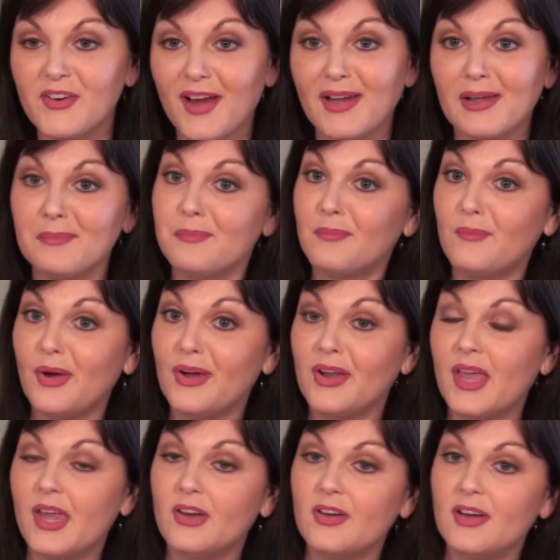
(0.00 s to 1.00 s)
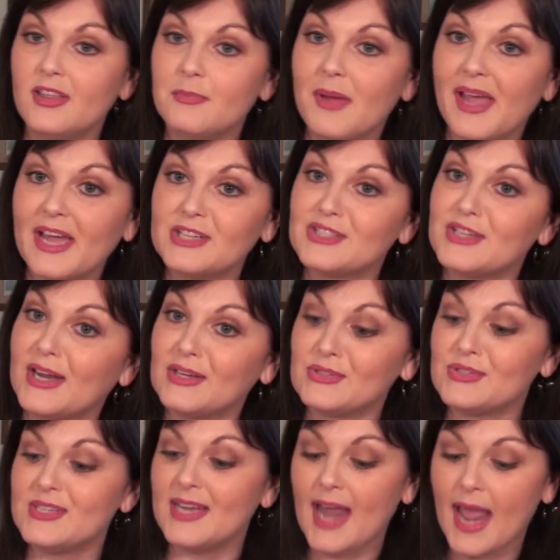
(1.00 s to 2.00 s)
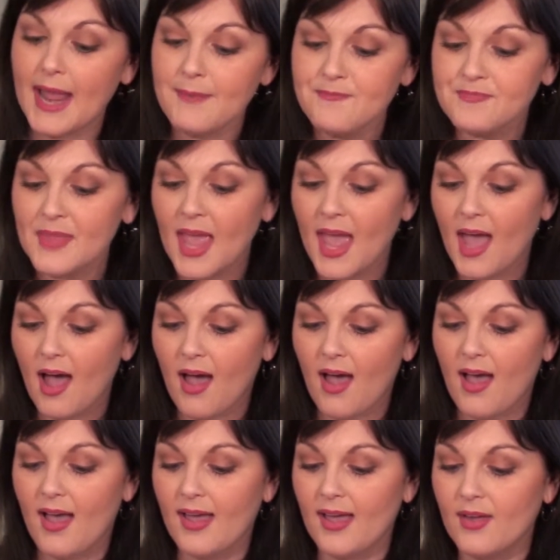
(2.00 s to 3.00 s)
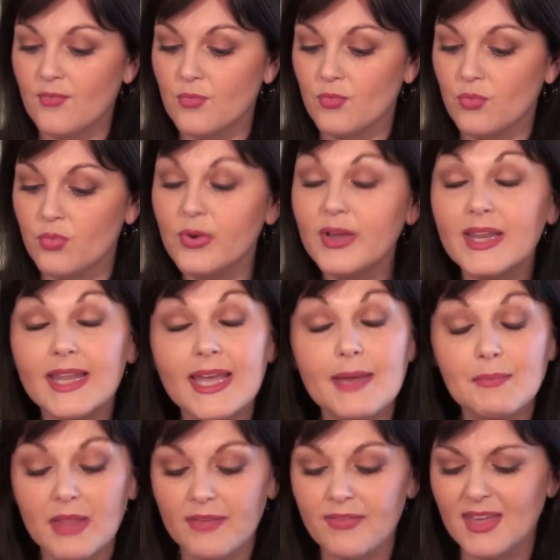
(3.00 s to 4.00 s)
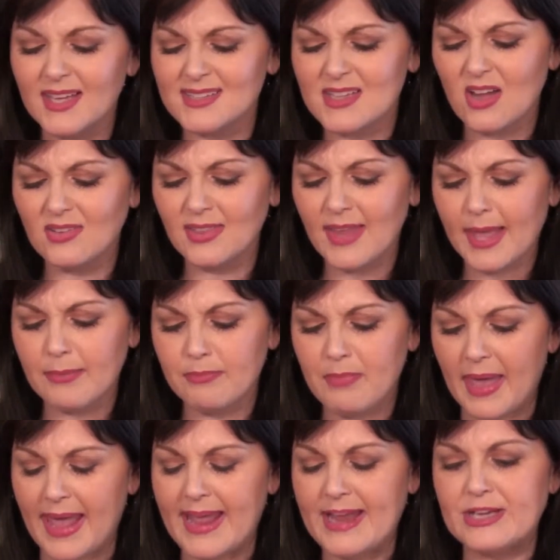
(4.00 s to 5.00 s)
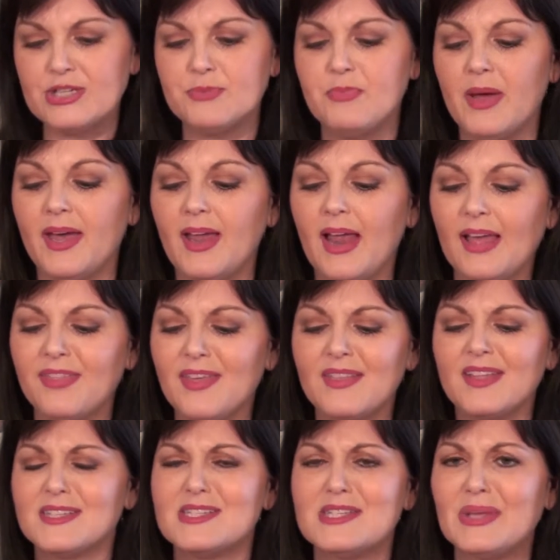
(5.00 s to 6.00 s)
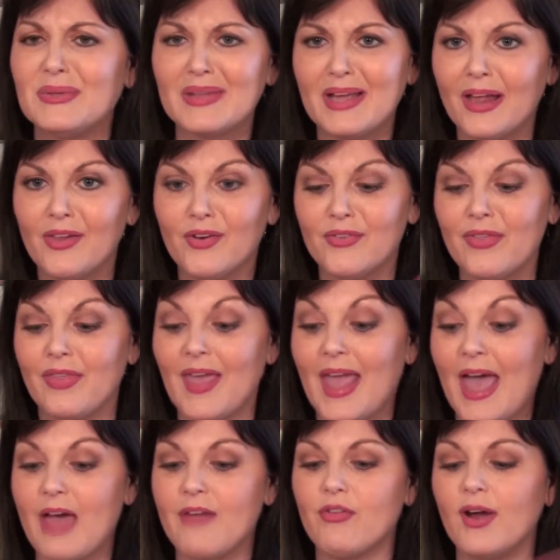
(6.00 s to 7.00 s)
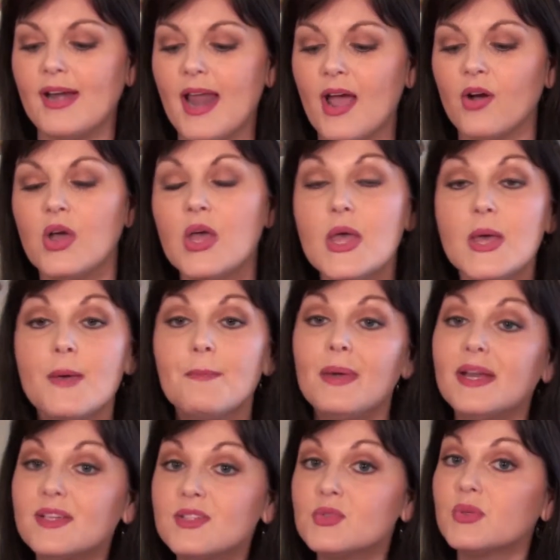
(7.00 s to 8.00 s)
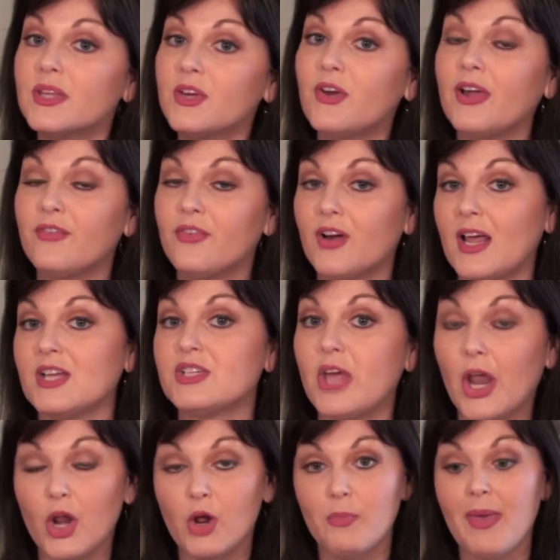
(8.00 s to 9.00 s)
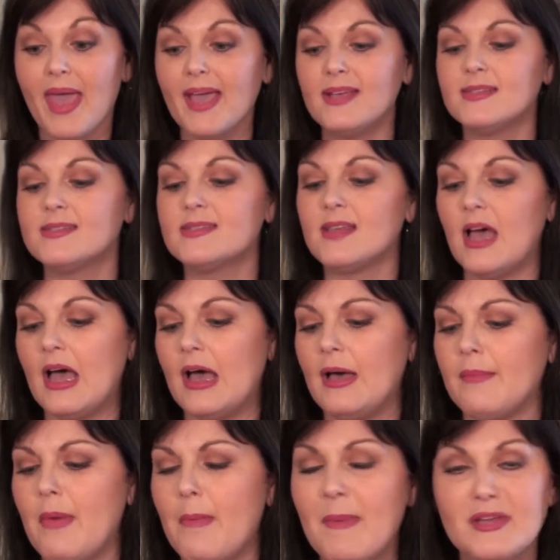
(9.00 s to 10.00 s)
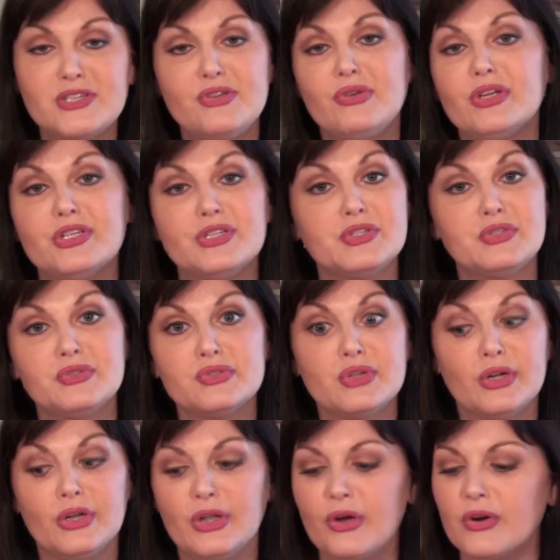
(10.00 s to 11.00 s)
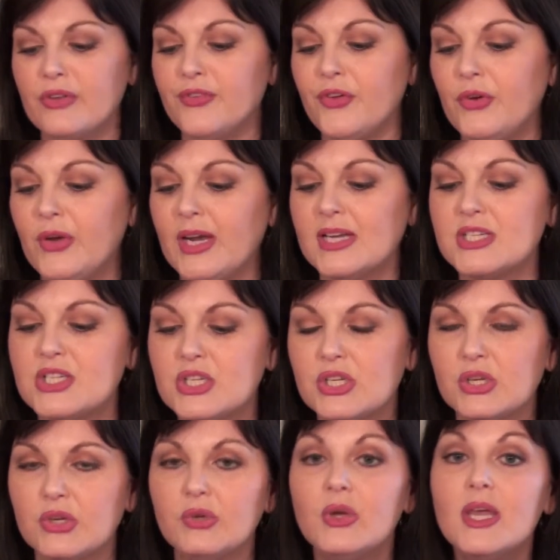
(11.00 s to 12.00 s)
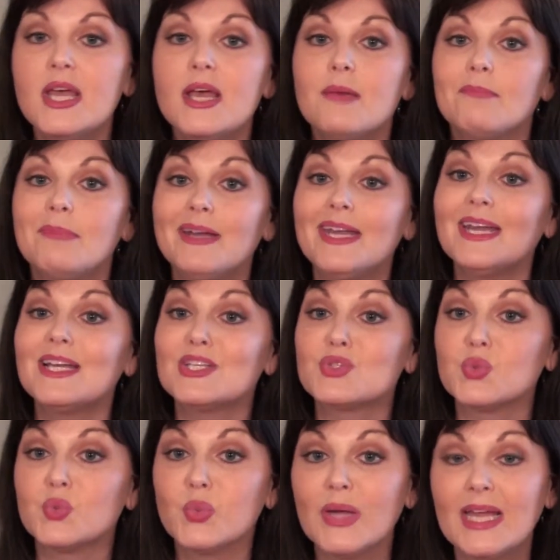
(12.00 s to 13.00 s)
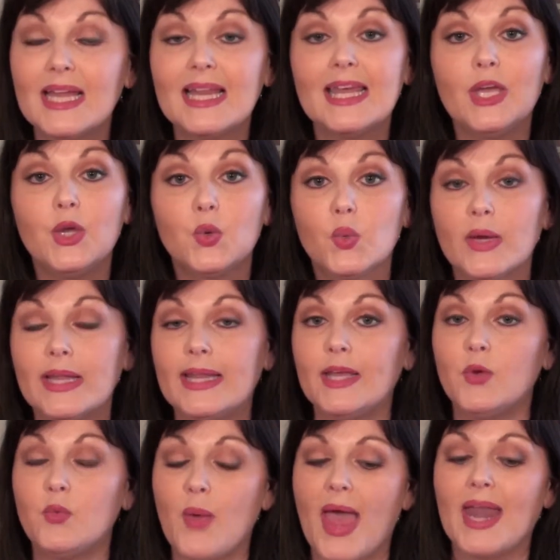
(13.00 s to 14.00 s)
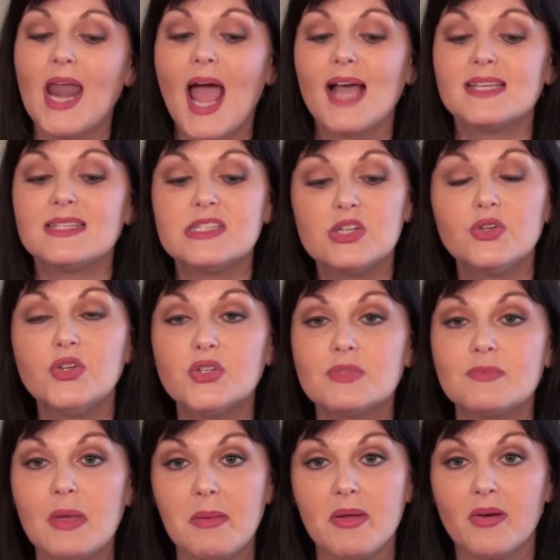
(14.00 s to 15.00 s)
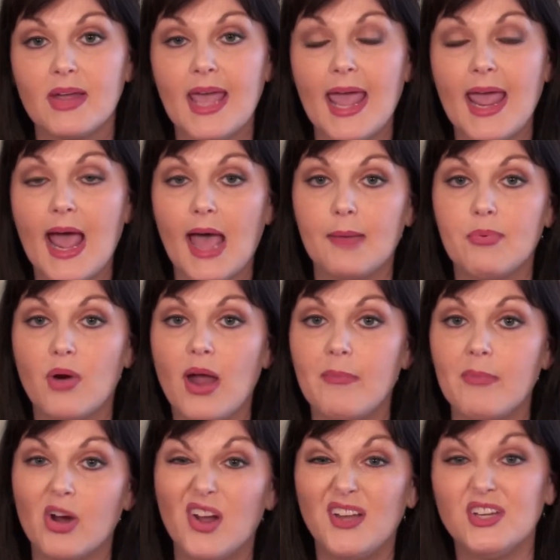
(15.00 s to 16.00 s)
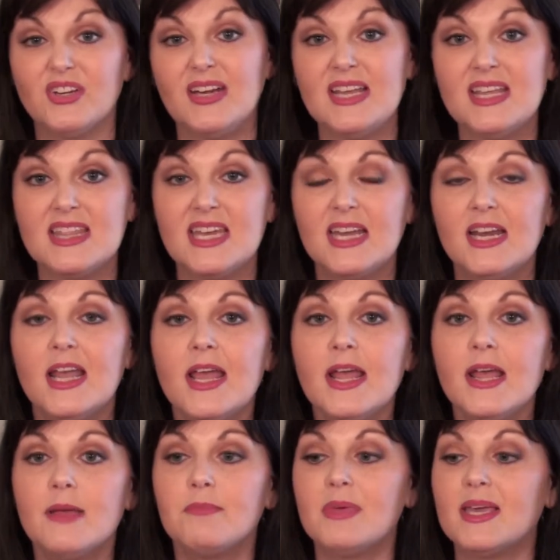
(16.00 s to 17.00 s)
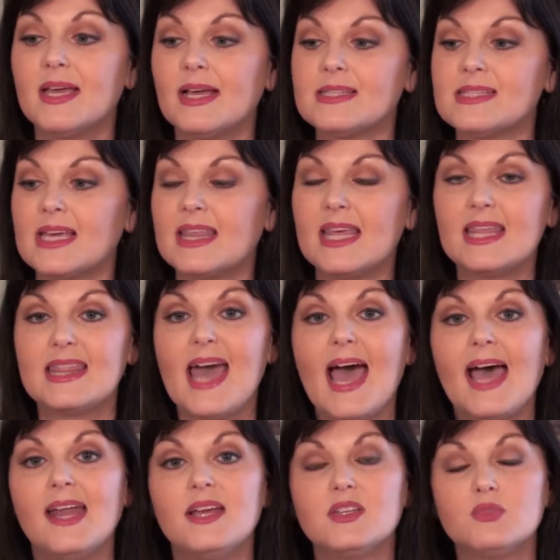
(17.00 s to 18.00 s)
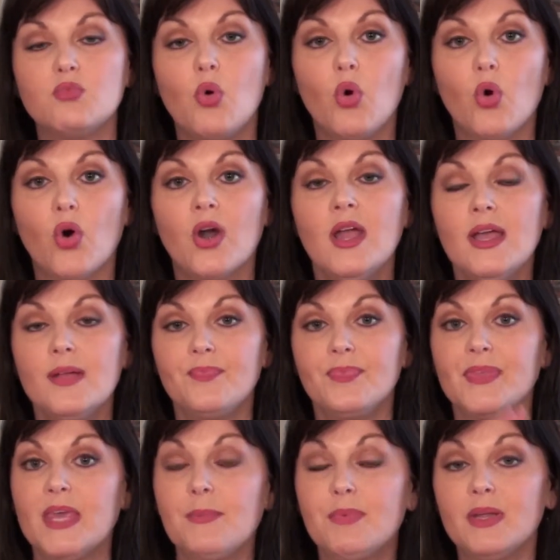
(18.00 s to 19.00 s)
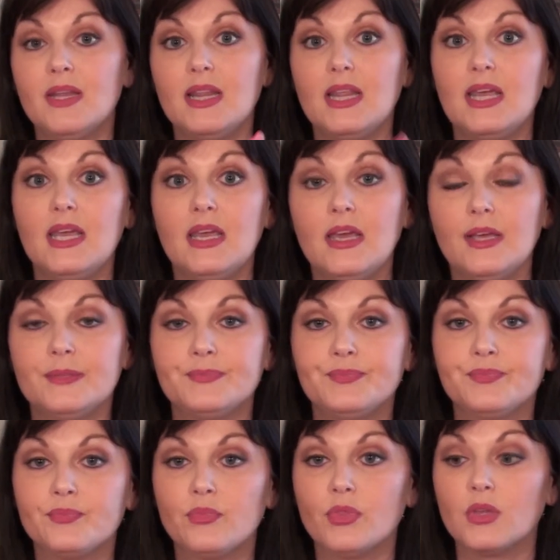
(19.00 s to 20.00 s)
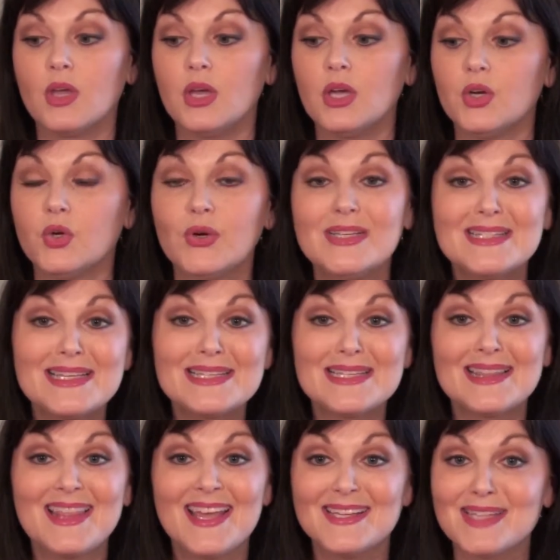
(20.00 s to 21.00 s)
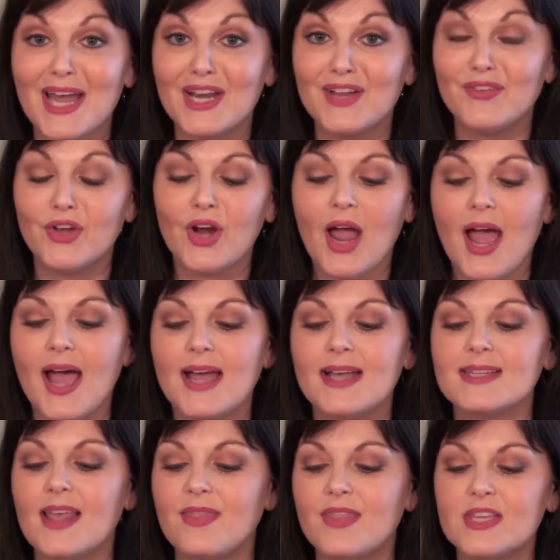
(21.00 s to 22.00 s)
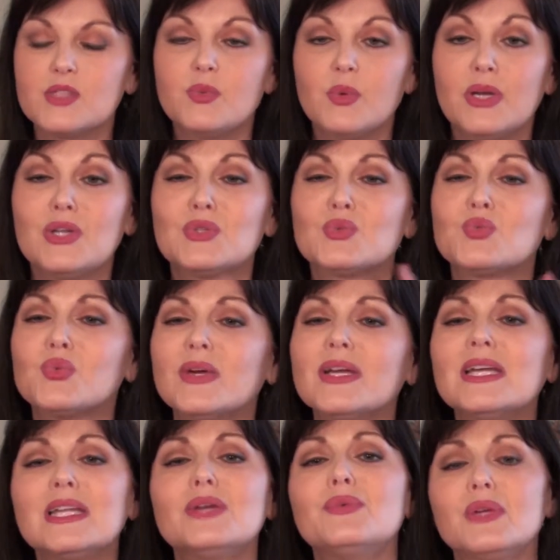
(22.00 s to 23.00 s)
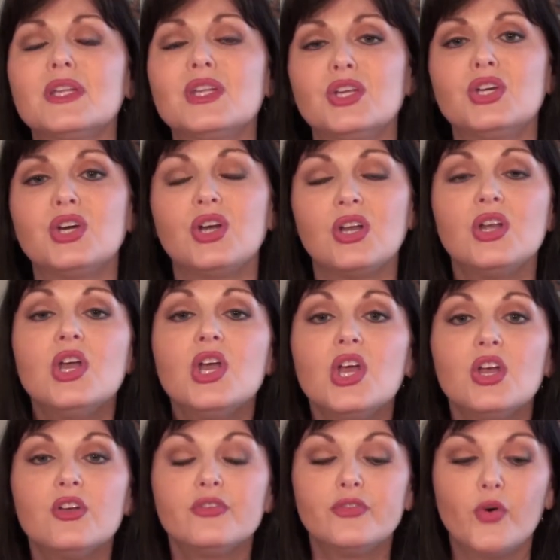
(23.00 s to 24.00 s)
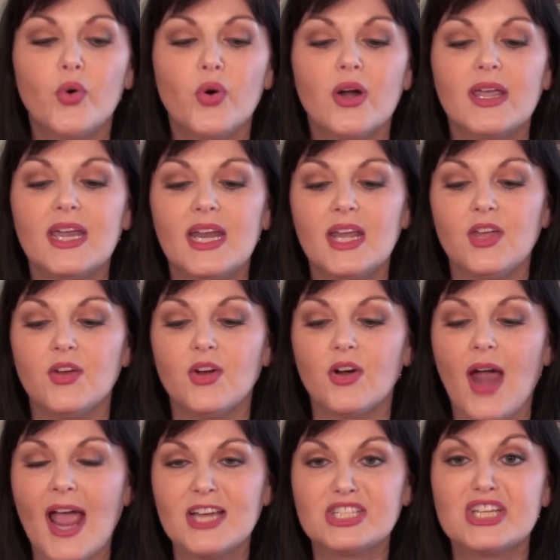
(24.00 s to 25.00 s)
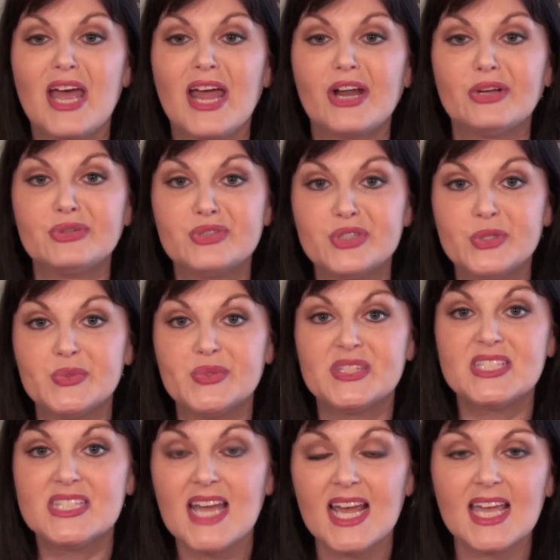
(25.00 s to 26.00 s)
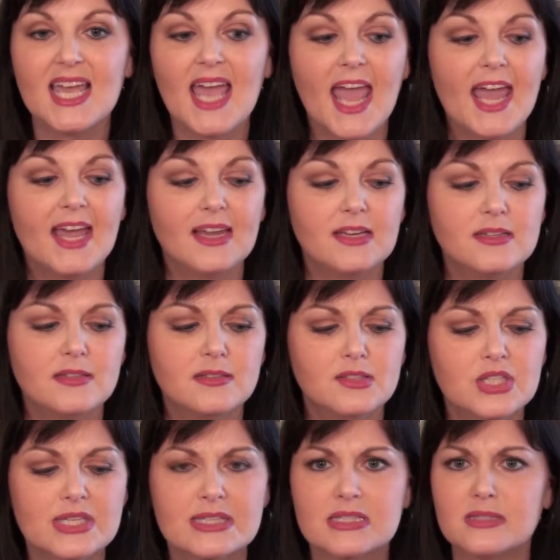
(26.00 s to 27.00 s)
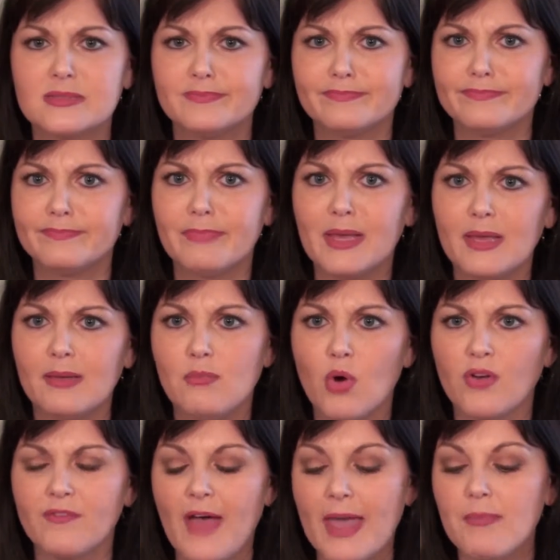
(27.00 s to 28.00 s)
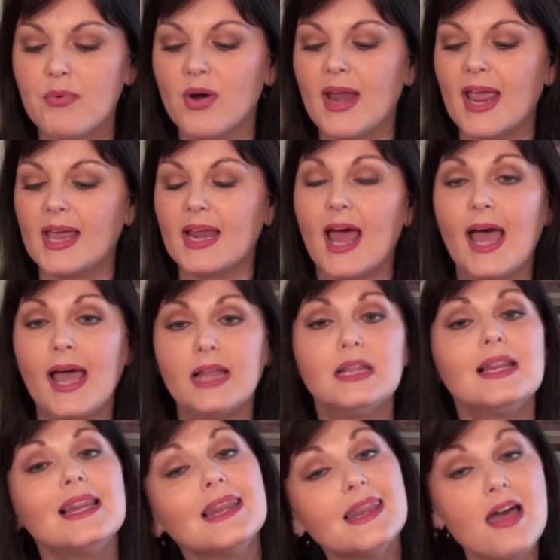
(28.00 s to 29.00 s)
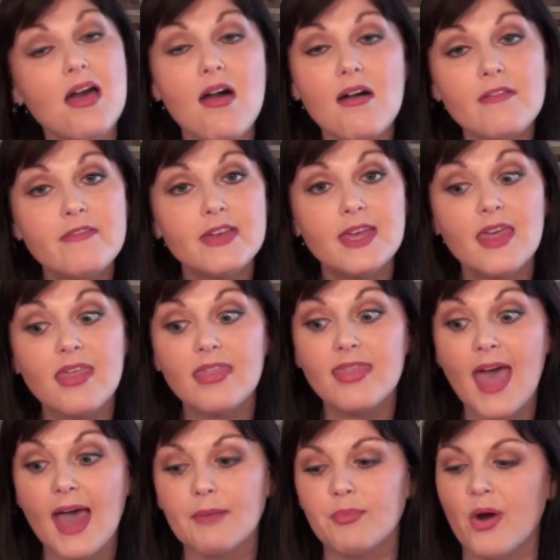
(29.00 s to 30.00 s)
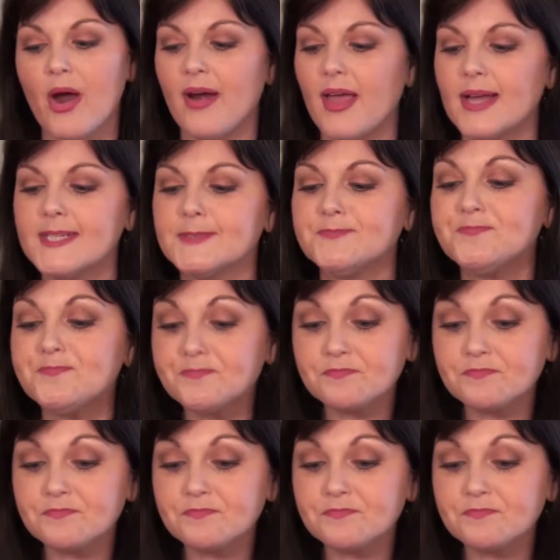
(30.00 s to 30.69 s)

great, and I'm wearing it underneath my eyeshadows today. I really am loving it. It's called light beige, but I think that's the only color that they have right now. But it's really great for an eyeshadow base. I bet you could just use it alone if you needed to. But it is really, really wet. I still use my Mary Kay eye primer underneath it because I think that is more keeping the creases and things out of your eyes. And this one is really, really good for getting your eyeshadows to stick and just be more vibrant. And I love that product.